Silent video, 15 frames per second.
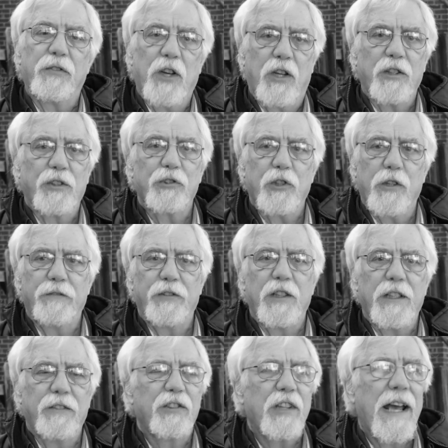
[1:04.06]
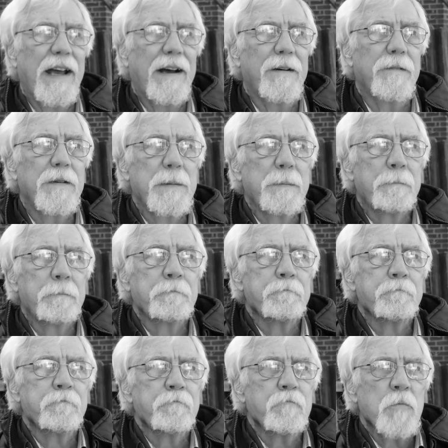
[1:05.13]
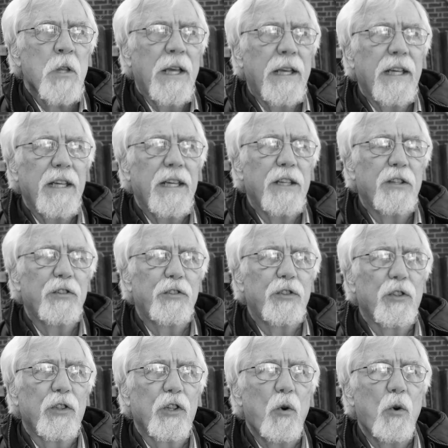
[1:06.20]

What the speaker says: the conservatives have is